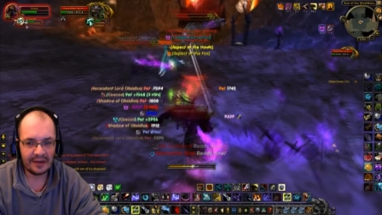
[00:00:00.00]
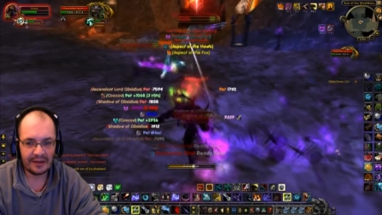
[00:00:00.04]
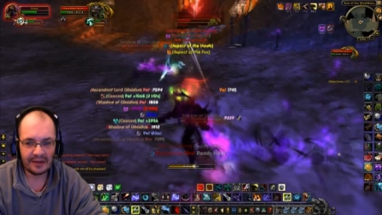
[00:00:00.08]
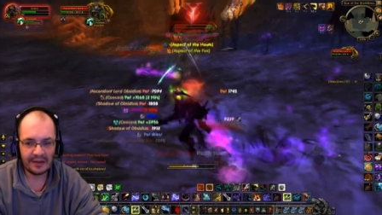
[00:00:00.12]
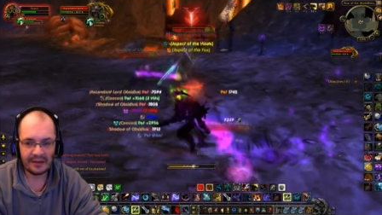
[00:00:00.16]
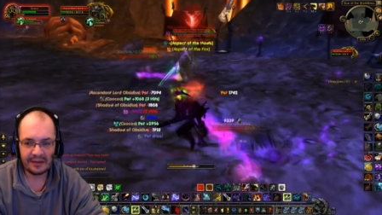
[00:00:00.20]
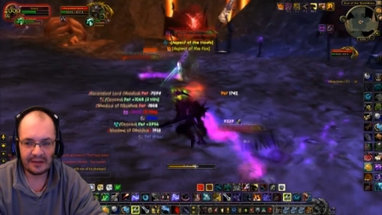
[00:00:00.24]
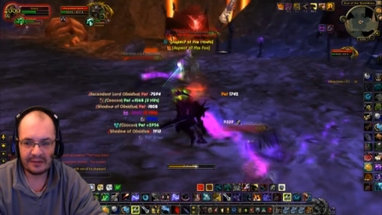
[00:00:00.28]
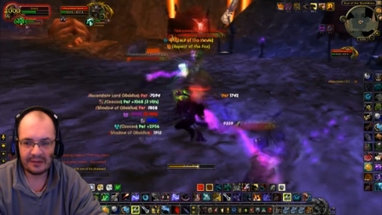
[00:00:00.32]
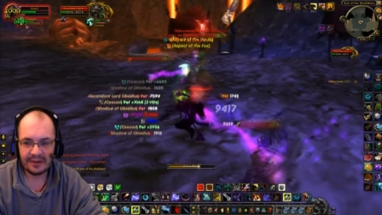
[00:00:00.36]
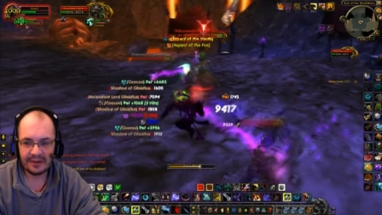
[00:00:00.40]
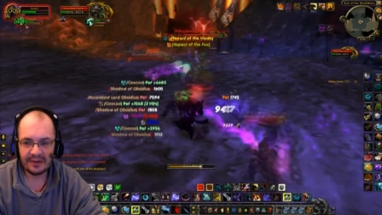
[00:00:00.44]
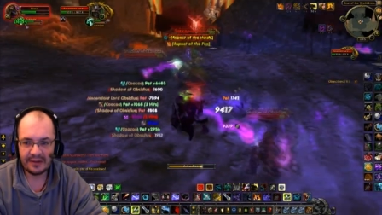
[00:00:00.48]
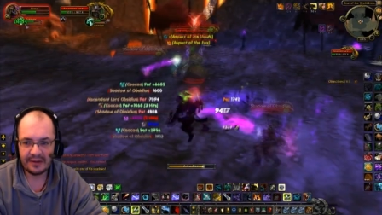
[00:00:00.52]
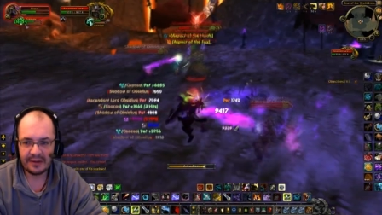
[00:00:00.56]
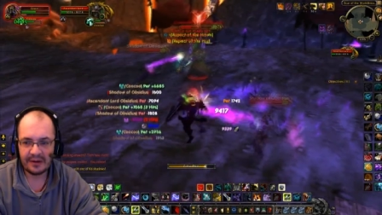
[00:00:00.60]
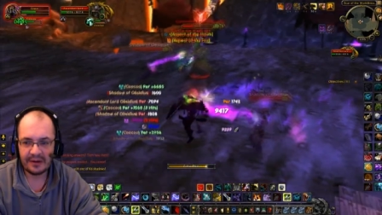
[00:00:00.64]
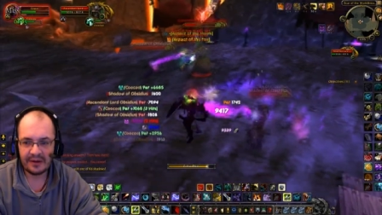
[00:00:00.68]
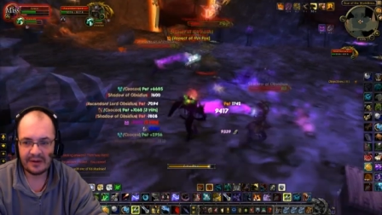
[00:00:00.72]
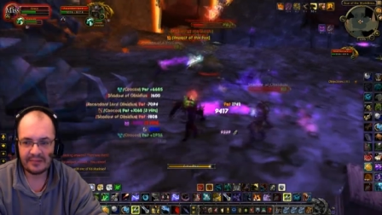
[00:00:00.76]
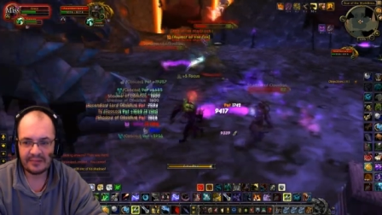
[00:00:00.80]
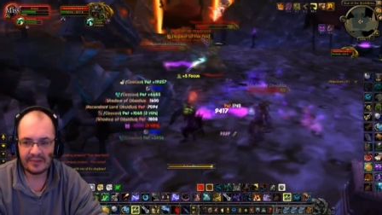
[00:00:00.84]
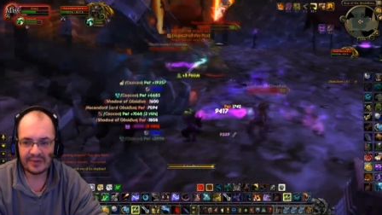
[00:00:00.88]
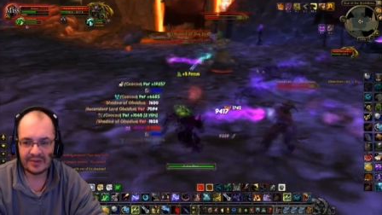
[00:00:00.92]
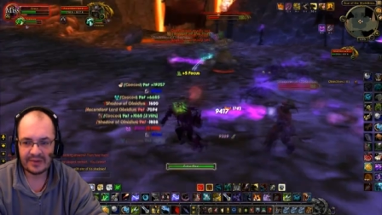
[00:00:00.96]
I think, 3
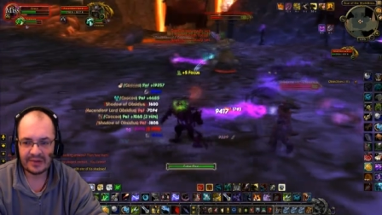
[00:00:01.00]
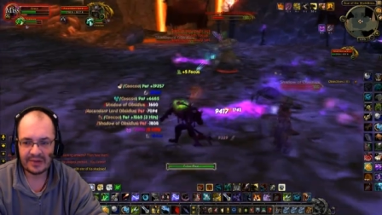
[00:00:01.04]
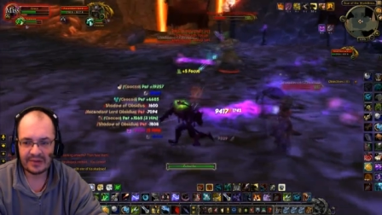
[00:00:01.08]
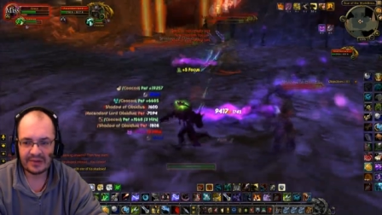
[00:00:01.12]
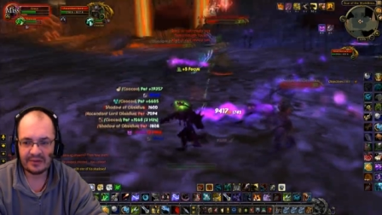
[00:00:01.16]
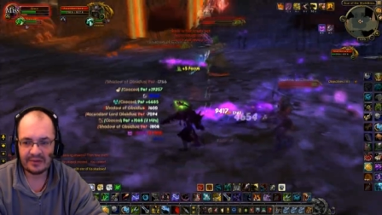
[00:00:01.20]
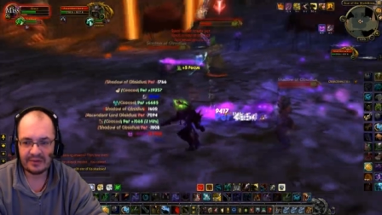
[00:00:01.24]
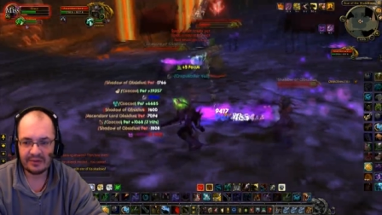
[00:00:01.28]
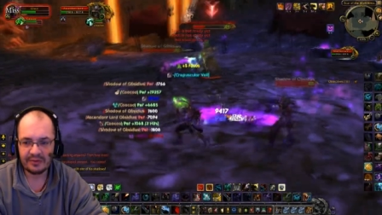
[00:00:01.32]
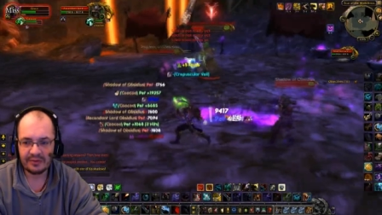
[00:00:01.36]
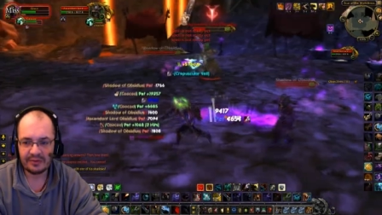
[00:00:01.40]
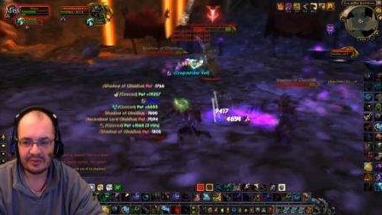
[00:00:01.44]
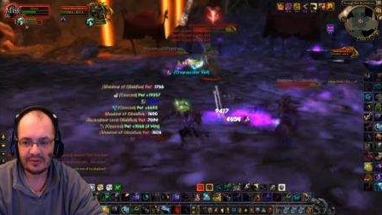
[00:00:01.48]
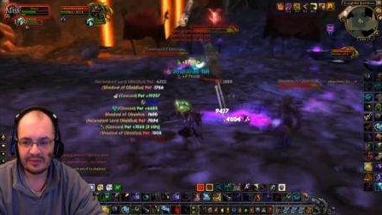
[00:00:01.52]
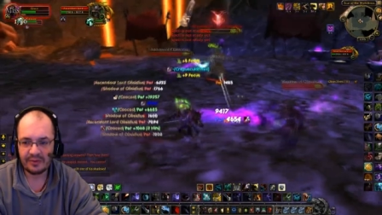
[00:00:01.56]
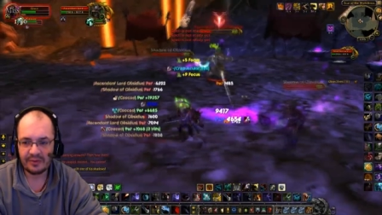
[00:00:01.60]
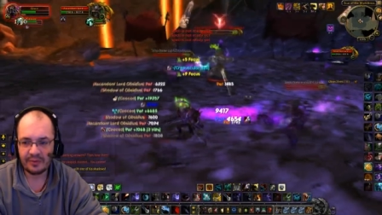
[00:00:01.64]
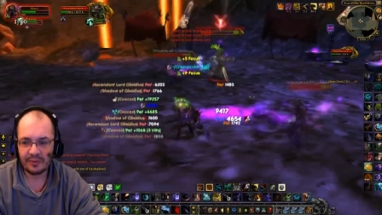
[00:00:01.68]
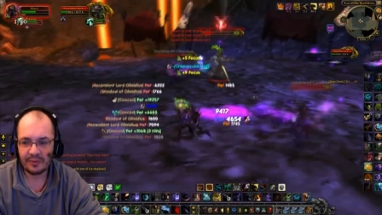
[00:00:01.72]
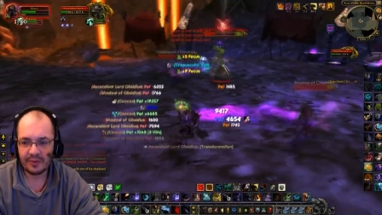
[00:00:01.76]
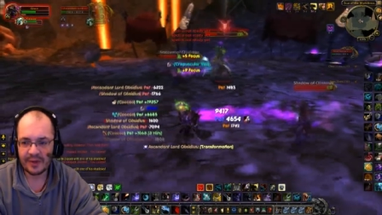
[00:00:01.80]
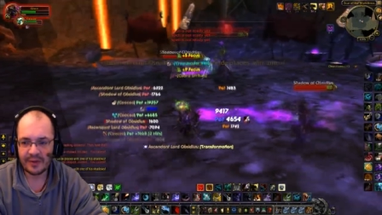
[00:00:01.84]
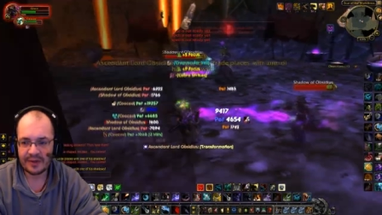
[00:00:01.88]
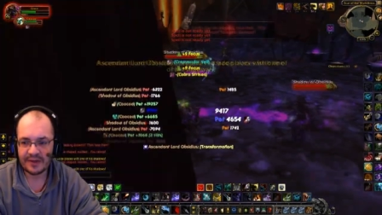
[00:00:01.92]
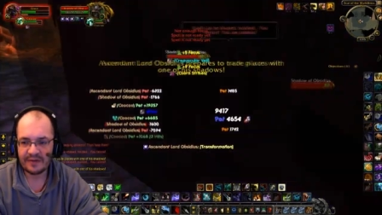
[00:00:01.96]
times or
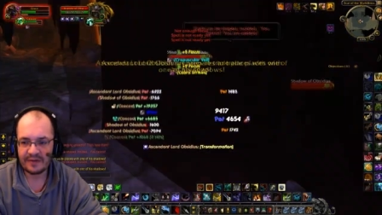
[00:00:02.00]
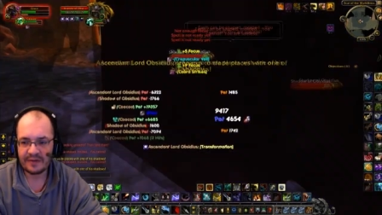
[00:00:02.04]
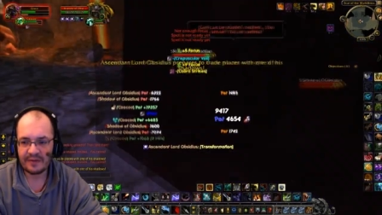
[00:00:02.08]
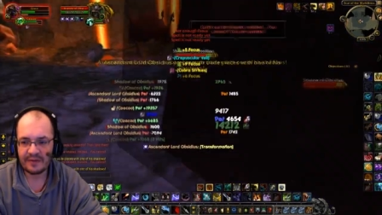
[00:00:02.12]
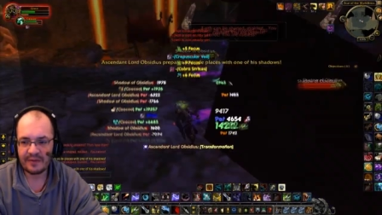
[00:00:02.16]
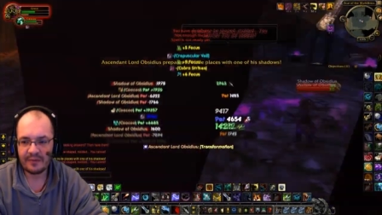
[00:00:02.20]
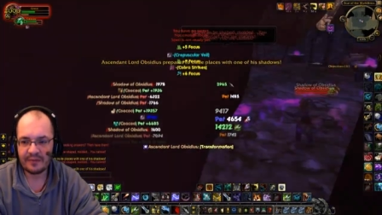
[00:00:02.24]
twice,